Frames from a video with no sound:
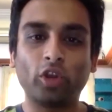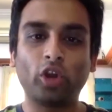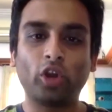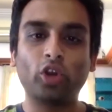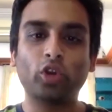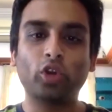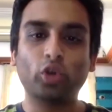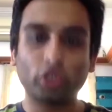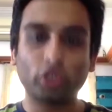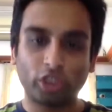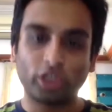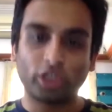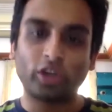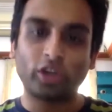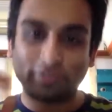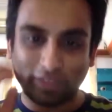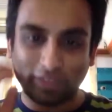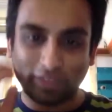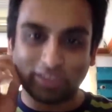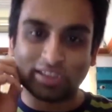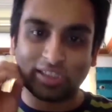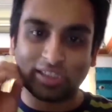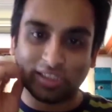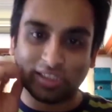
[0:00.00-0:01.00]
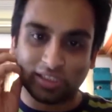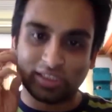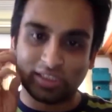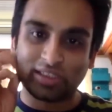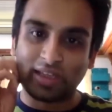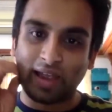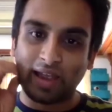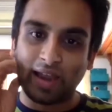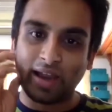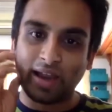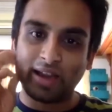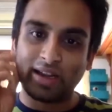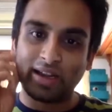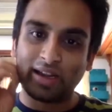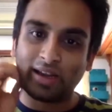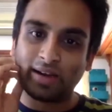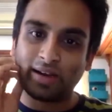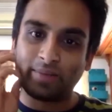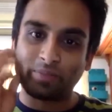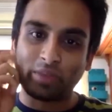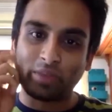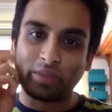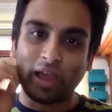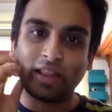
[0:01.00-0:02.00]
notion of success. And
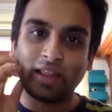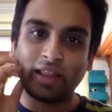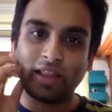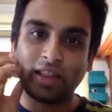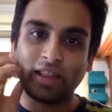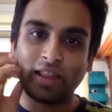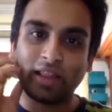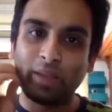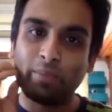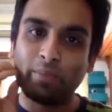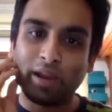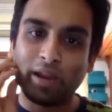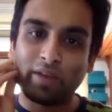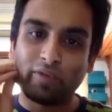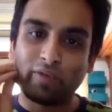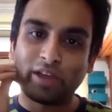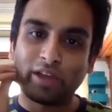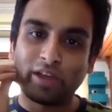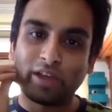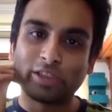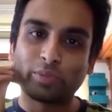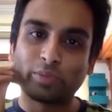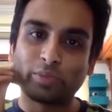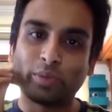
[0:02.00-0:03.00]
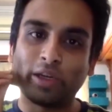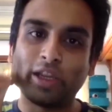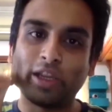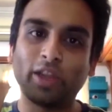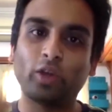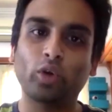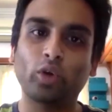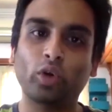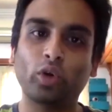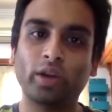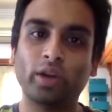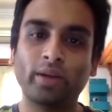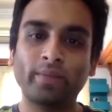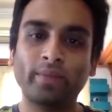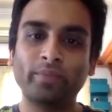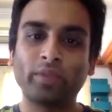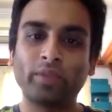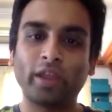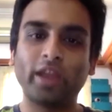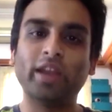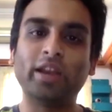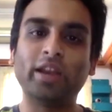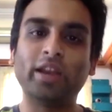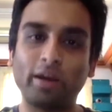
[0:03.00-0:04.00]
I think ReBenefit is pretty good
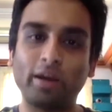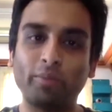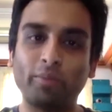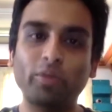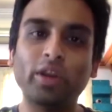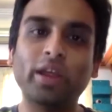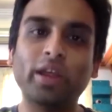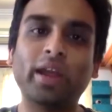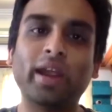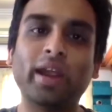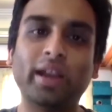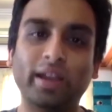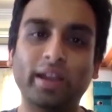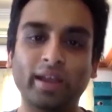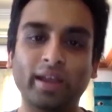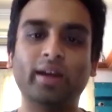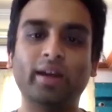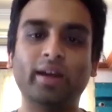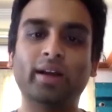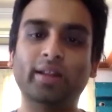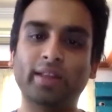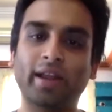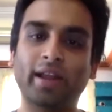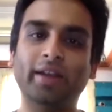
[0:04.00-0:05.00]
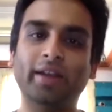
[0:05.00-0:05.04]
in communicating that.